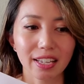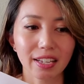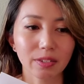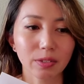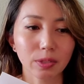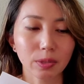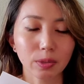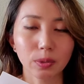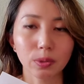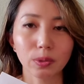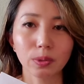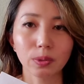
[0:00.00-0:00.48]

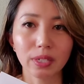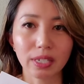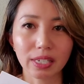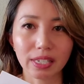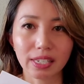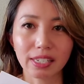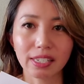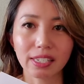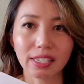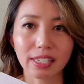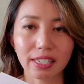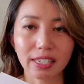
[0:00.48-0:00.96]
who
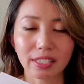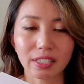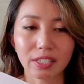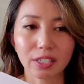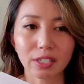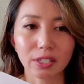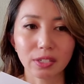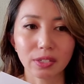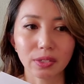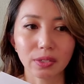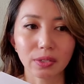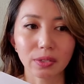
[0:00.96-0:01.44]
is
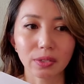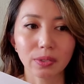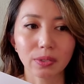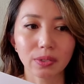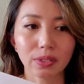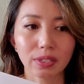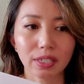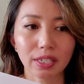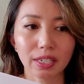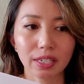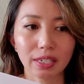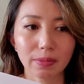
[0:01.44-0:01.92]

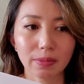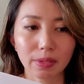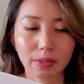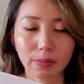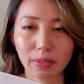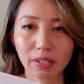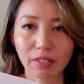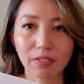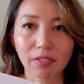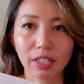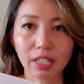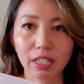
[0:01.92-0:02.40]
into um,
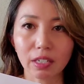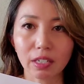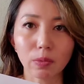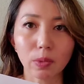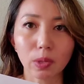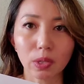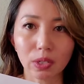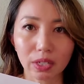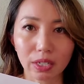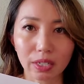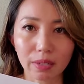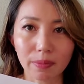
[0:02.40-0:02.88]
something very
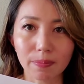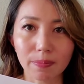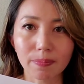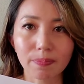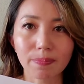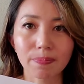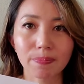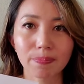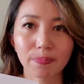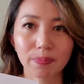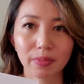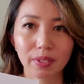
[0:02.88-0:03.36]
warm
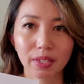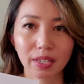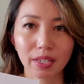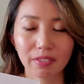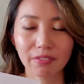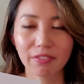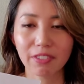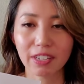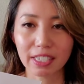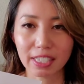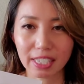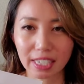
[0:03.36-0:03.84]

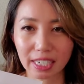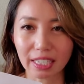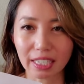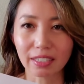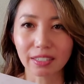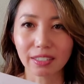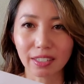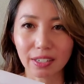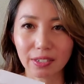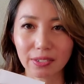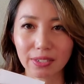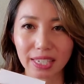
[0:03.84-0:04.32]
and fuzzy
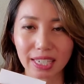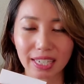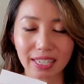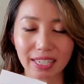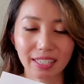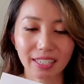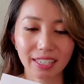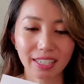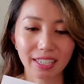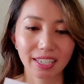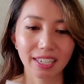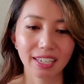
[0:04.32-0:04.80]
and cozy.
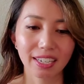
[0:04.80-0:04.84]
